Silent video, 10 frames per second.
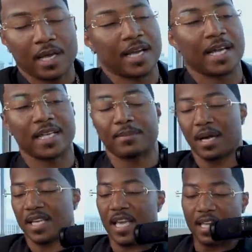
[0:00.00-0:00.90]
I got to get
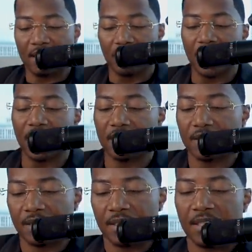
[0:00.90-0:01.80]
my candle lit.
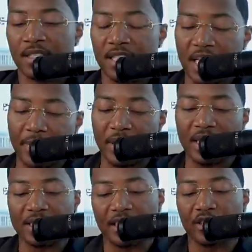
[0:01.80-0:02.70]
You know what I mean?
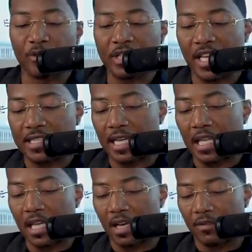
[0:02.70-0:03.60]
Because there's three things I
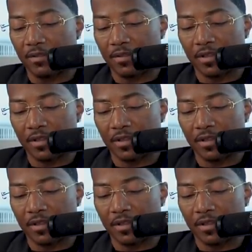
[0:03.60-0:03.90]
love.